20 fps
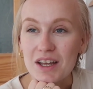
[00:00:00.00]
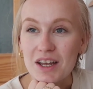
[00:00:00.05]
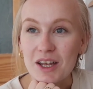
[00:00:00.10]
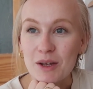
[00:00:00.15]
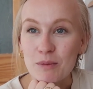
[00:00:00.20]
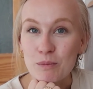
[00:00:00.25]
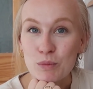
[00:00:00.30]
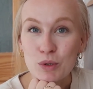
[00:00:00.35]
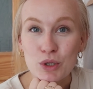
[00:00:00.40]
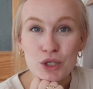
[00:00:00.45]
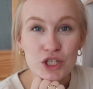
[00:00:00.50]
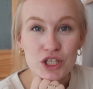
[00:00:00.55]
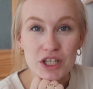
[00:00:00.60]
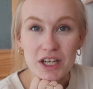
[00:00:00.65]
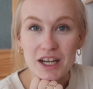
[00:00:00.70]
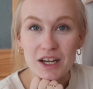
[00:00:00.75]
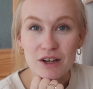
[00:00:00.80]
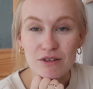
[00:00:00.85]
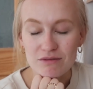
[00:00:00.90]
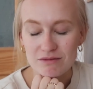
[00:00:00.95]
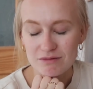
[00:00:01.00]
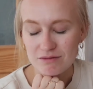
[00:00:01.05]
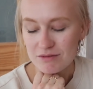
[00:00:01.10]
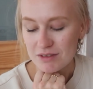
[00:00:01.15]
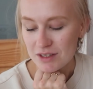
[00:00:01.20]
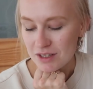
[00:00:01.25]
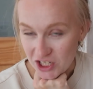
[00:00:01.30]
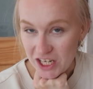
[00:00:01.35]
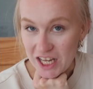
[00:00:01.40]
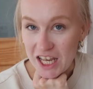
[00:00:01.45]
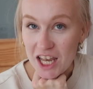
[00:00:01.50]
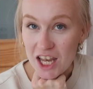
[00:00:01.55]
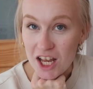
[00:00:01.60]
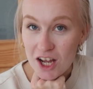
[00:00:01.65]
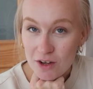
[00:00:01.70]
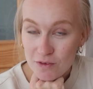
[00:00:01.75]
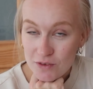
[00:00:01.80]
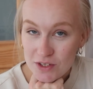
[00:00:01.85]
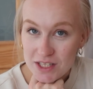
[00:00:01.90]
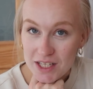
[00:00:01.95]
and push it out. She
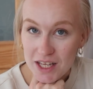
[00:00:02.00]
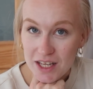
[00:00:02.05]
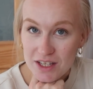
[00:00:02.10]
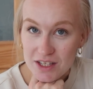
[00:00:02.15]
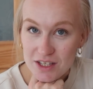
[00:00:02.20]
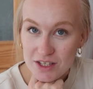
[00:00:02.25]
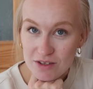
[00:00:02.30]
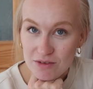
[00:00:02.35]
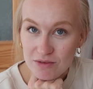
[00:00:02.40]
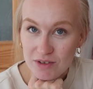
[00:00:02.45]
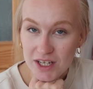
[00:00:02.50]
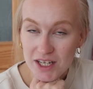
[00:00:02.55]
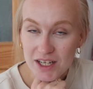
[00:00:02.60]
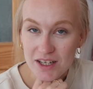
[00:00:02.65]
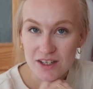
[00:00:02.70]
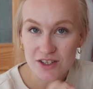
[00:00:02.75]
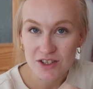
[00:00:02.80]
loves sensory.